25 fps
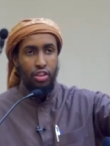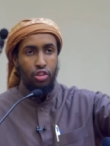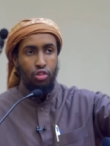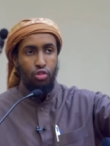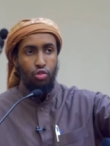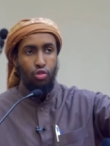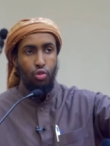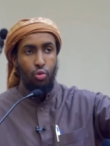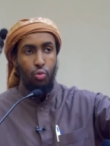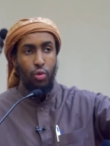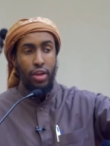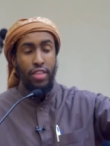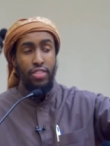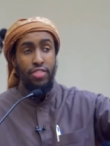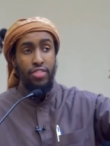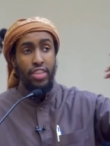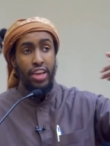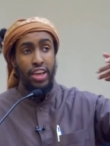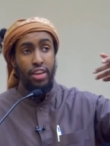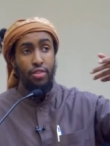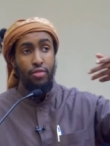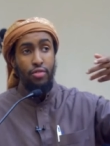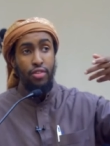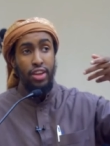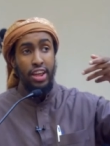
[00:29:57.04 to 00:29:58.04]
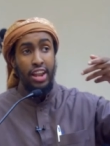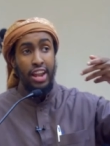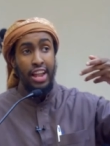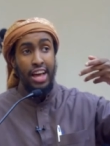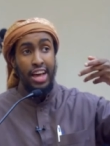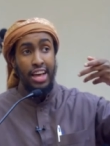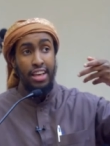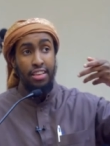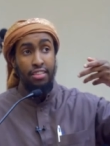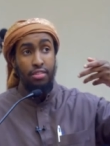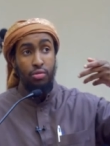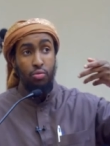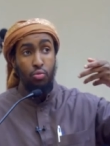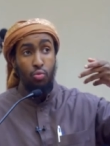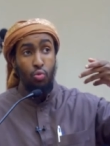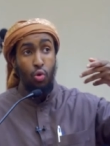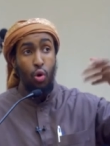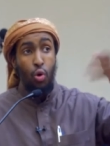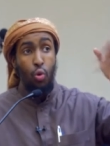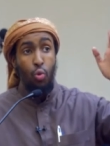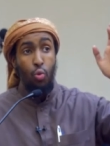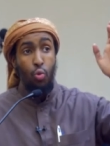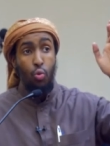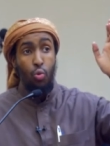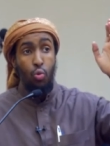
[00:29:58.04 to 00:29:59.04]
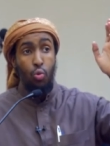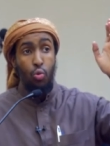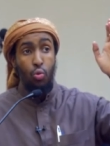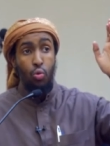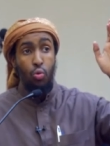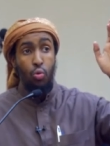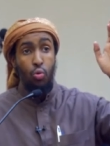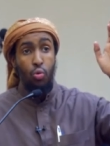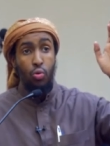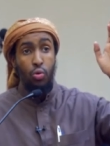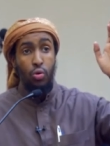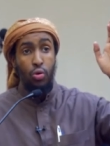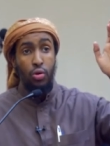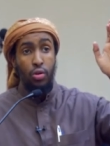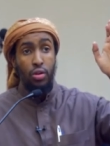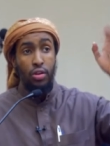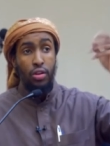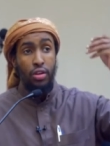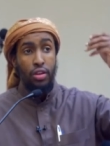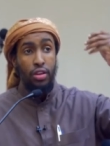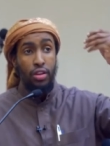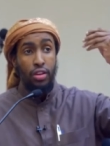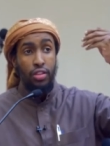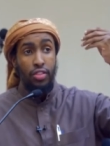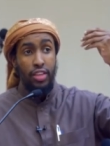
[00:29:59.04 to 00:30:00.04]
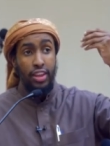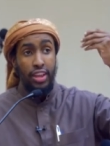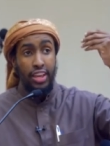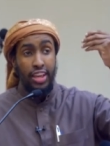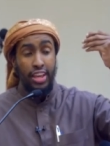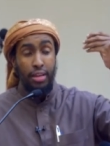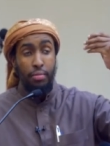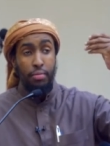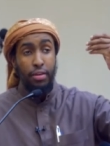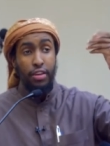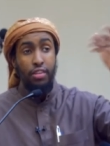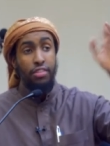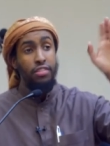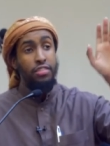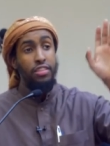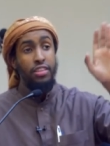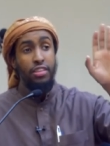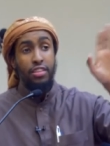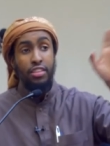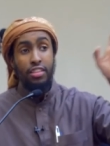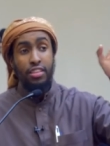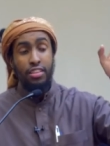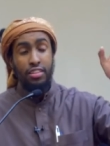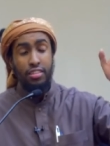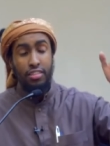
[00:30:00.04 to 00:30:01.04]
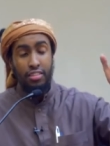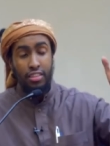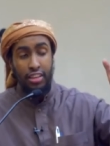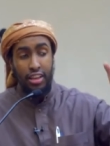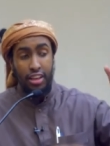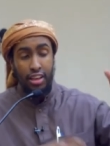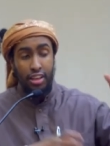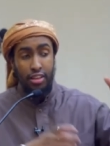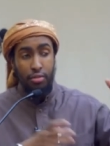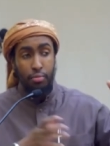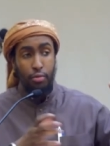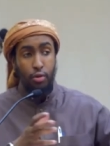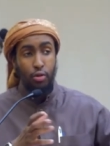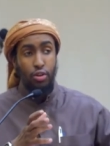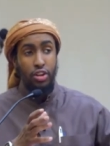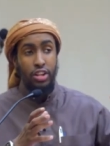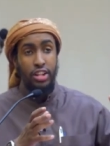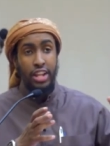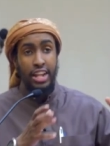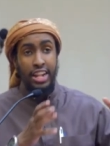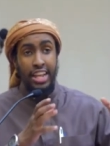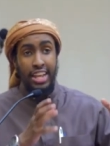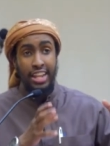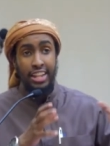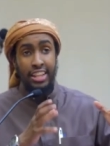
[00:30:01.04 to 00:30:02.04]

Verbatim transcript: So when they realized, whoa, that it, because th this explosion that they